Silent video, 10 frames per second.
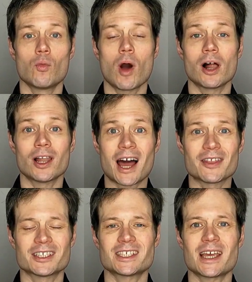while
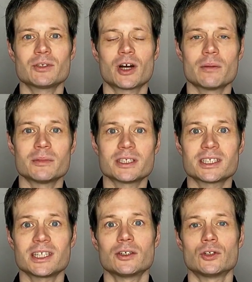at the same time
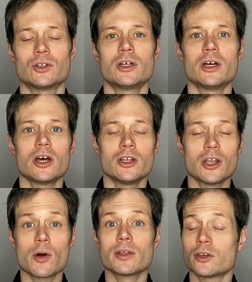still
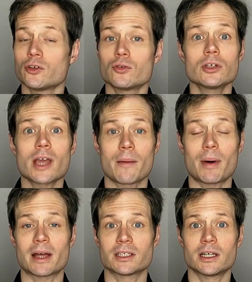knowing that you could get
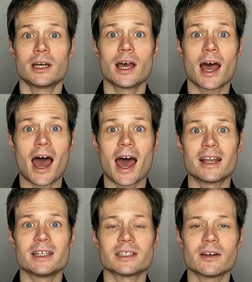better
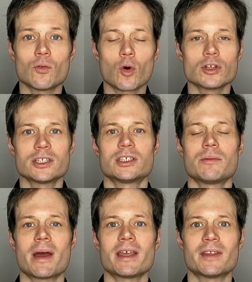and wanting to
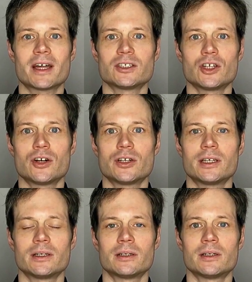make that
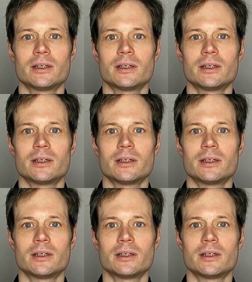journey.